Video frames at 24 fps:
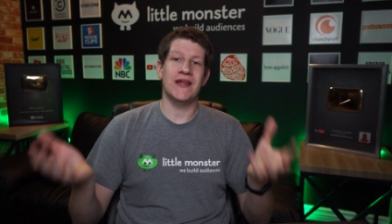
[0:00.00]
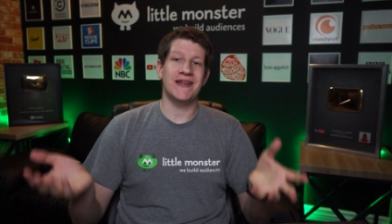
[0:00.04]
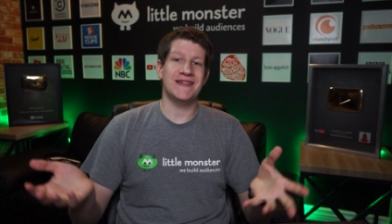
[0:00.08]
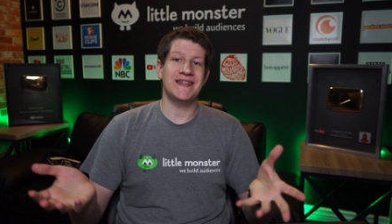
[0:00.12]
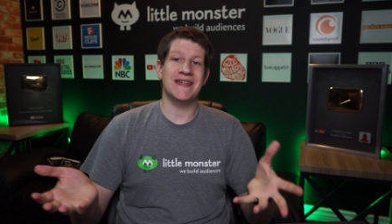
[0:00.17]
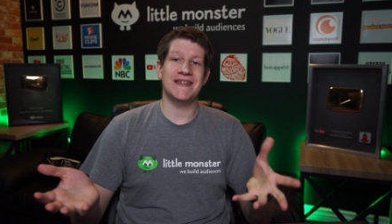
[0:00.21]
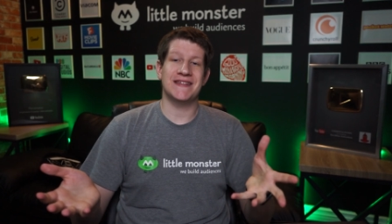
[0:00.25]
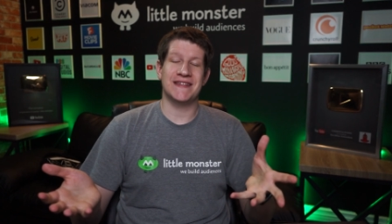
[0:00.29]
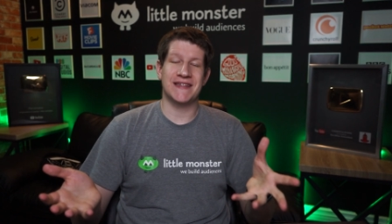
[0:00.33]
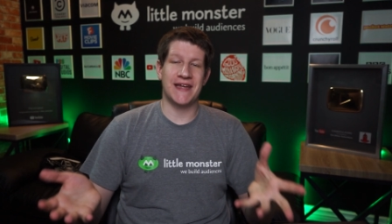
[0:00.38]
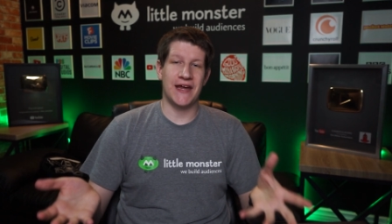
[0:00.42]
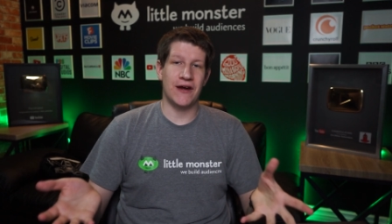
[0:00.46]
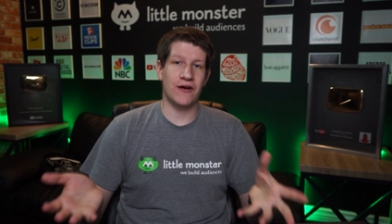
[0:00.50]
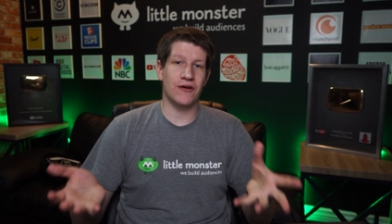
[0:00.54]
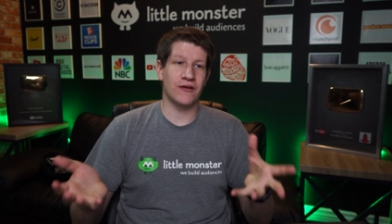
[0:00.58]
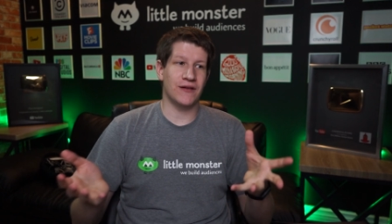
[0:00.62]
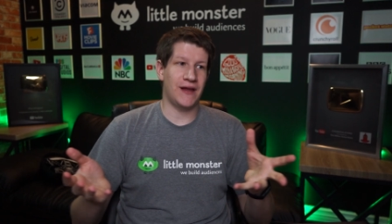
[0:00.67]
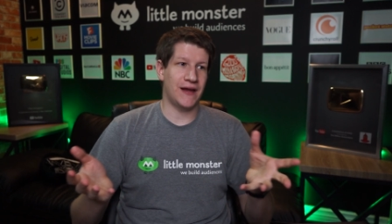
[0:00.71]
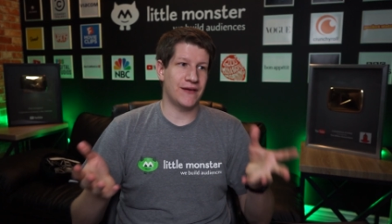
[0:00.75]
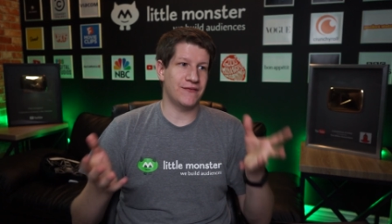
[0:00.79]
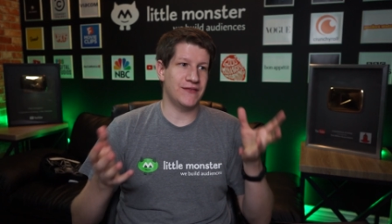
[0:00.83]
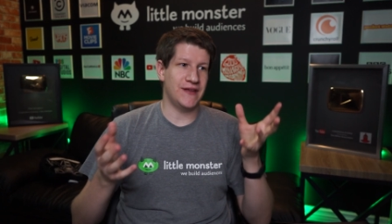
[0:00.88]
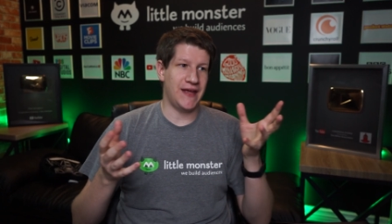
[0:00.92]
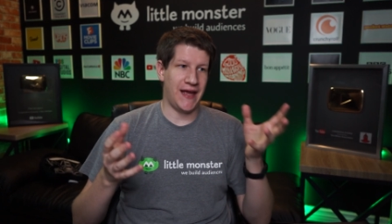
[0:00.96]
that takes care of a
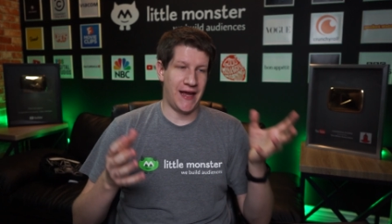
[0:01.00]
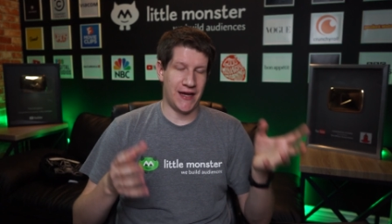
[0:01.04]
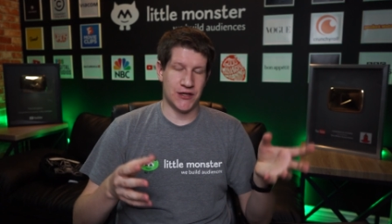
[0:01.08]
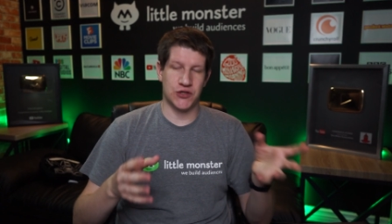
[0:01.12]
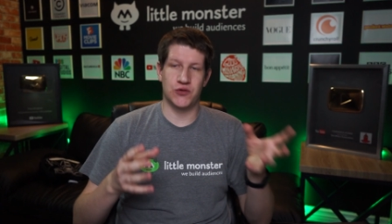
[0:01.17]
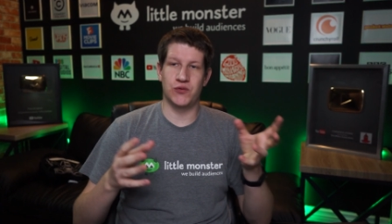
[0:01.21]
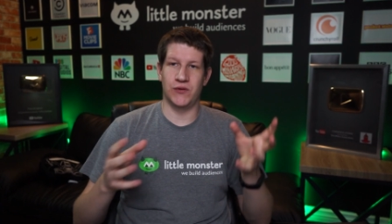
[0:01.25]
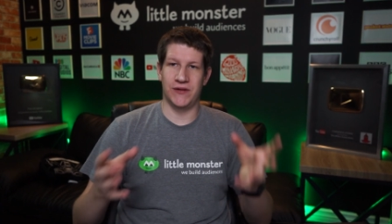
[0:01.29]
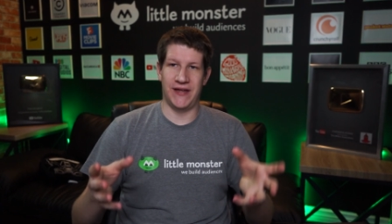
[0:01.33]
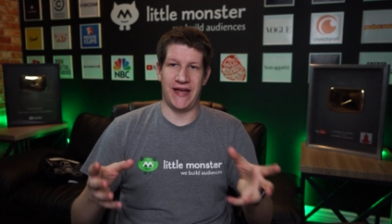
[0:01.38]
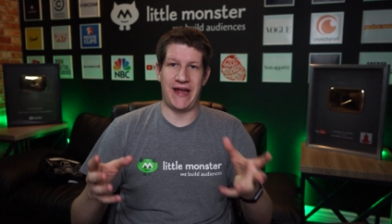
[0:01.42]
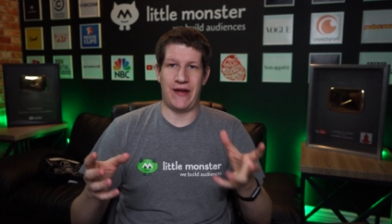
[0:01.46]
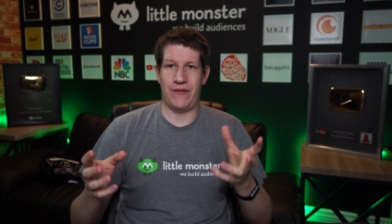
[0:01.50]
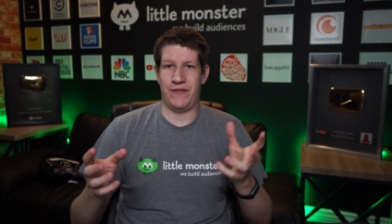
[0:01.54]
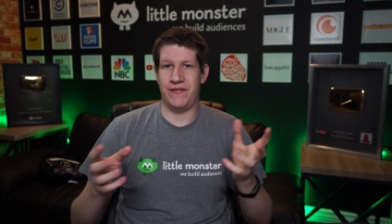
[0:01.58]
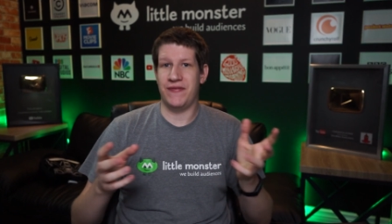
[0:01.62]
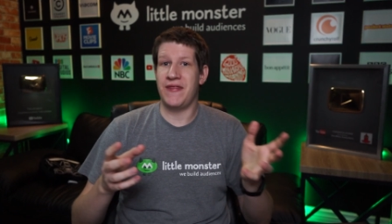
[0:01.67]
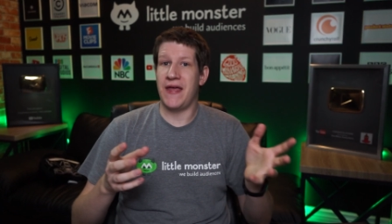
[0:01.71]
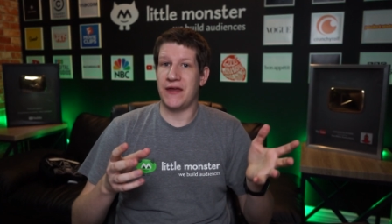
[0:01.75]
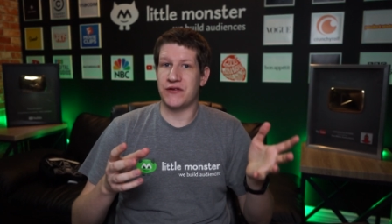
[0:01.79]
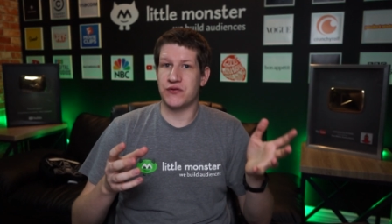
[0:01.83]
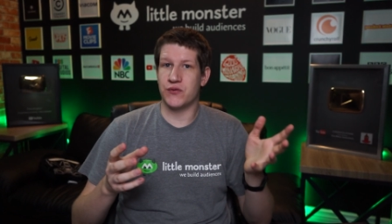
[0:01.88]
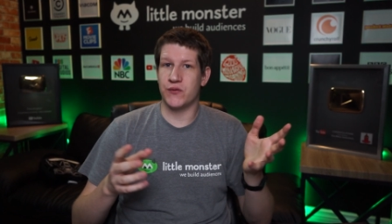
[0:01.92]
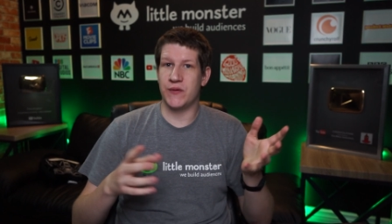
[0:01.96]
lot of the actual layout,
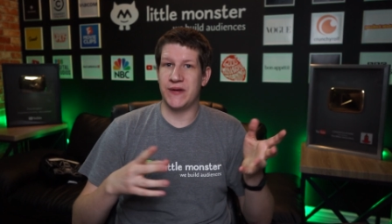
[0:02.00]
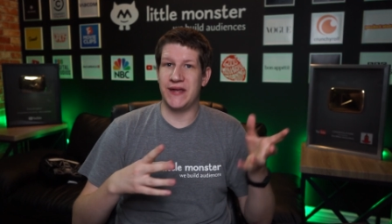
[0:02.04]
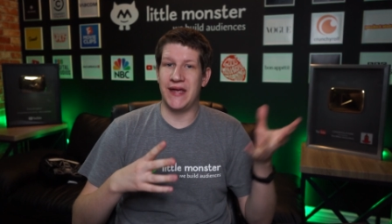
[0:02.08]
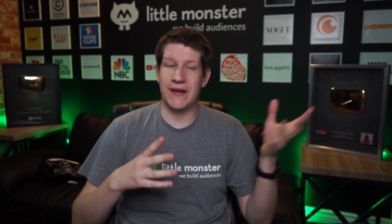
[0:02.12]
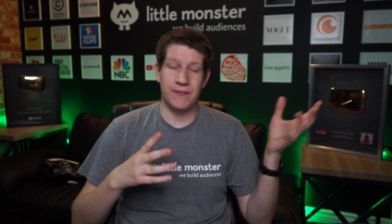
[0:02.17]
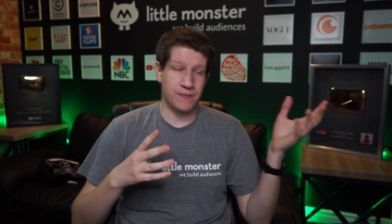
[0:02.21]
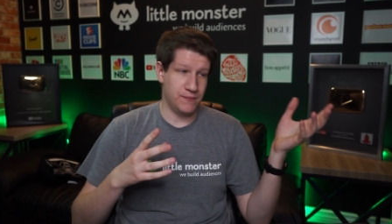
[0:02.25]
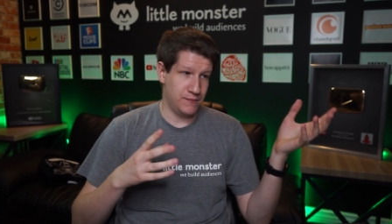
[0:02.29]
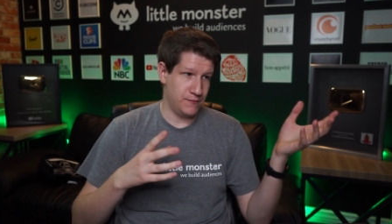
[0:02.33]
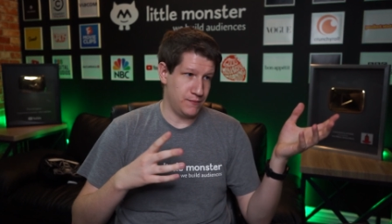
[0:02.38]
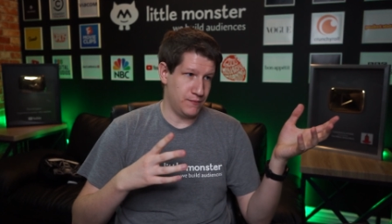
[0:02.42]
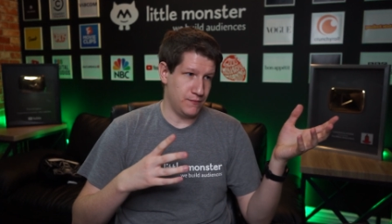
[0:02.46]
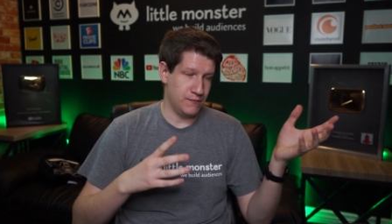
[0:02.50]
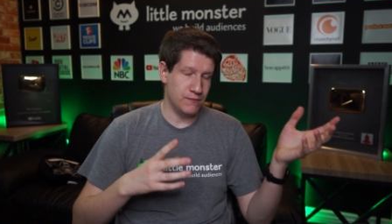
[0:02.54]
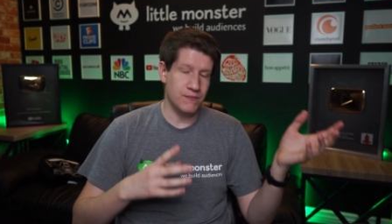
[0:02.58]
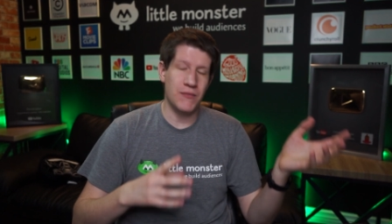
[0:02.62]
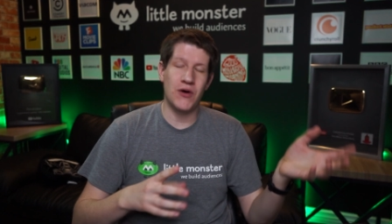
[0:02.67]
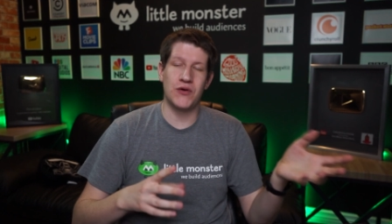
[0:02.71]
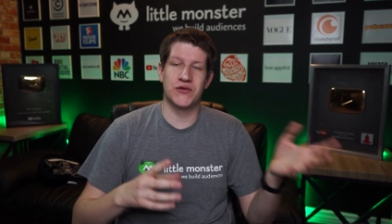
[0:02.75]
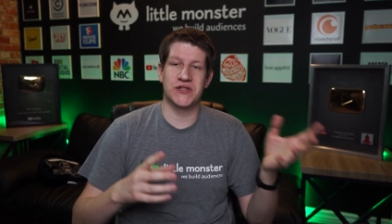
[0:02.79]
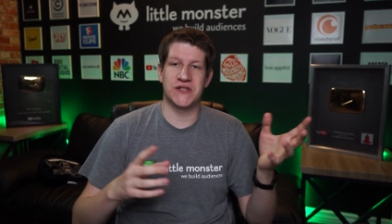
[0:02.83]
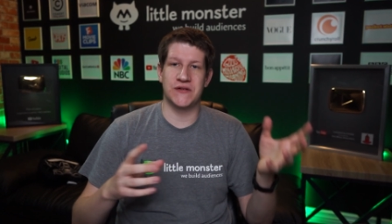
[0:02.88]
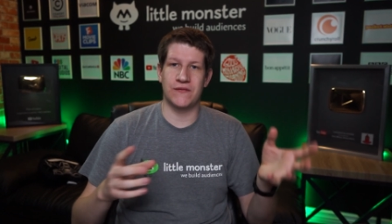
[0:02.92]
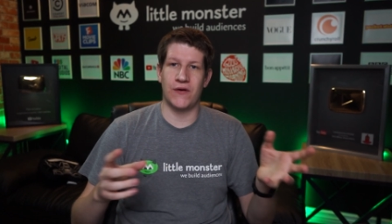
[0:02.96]
and that's where we get
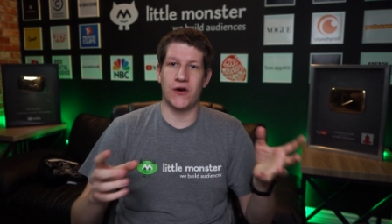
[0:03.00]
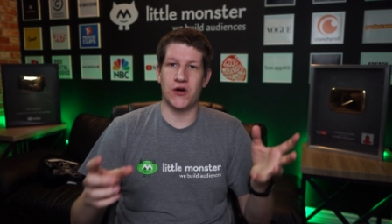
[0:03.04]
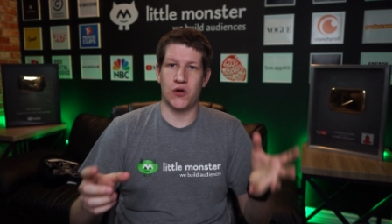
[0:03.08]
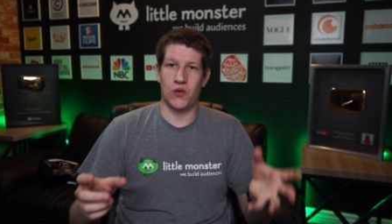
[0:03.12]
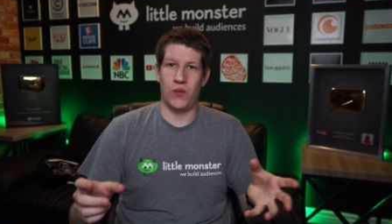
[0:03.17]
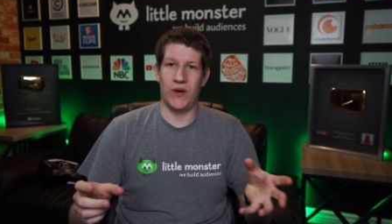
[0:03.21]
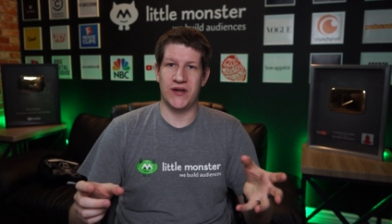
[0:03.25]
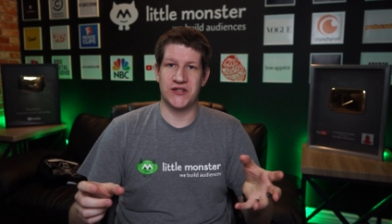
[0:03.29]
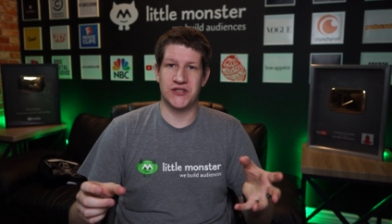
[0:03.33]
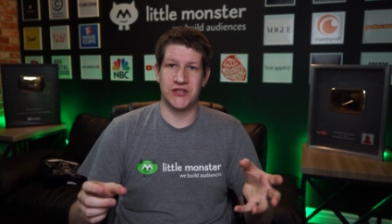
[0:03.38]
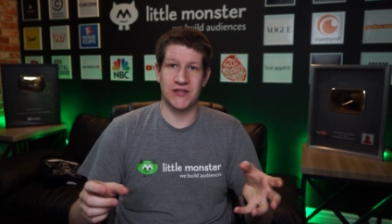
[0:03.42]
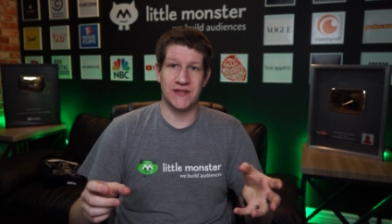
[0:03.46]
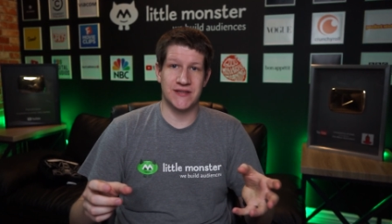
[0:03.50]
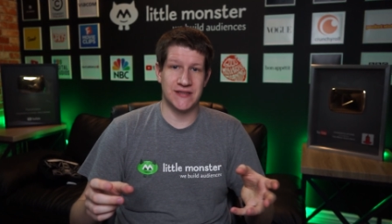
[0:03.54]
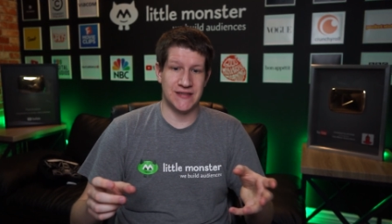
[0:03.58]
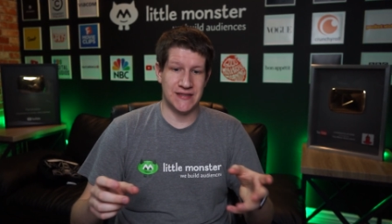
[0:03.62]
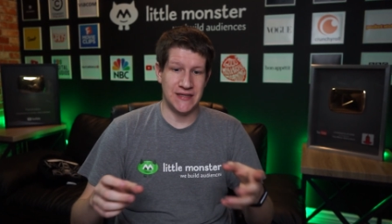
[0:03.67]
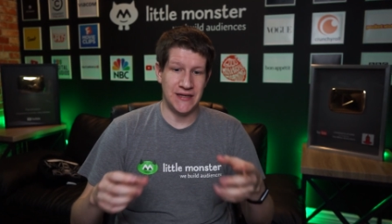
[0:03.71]
most of our questions.